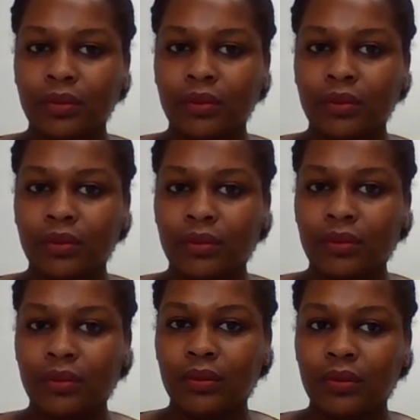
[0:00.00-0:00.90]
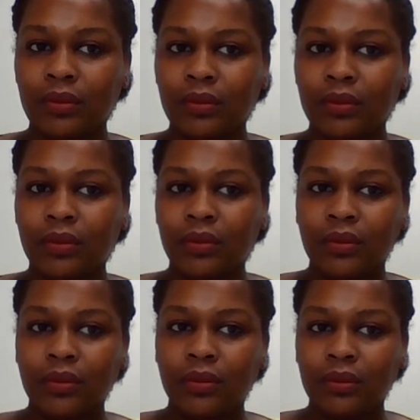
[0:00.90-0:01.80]

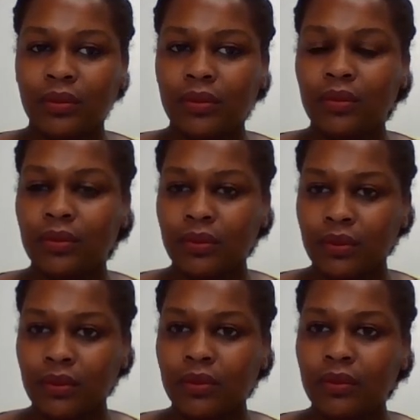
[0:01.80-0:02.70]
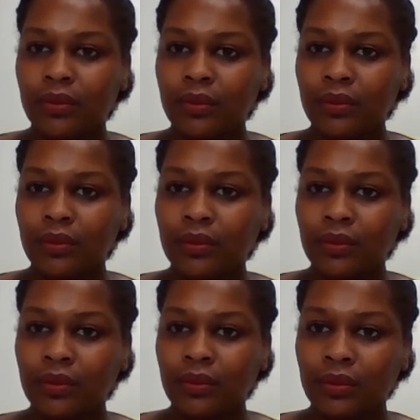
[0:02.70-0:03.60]

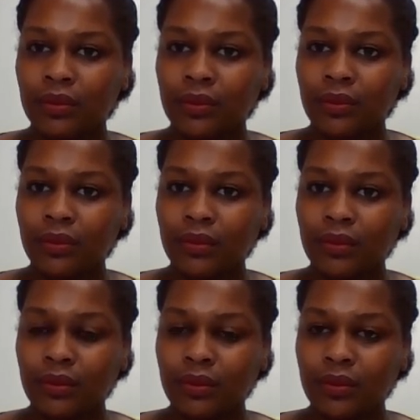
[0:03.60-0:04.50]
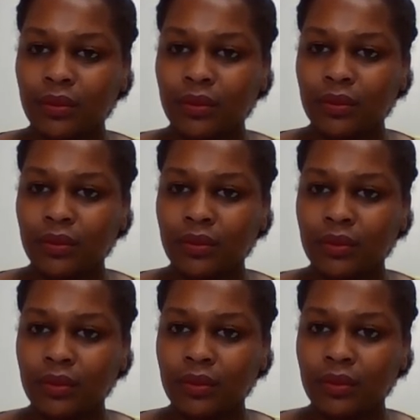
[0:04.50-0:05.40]

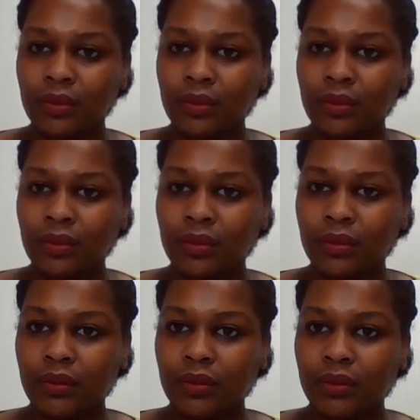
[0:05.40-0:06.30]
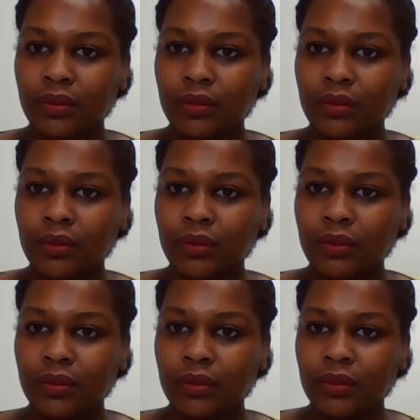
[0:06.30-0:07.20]

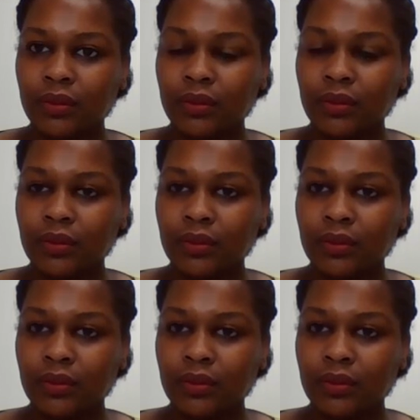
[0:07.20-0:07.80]
The person shown says nothing.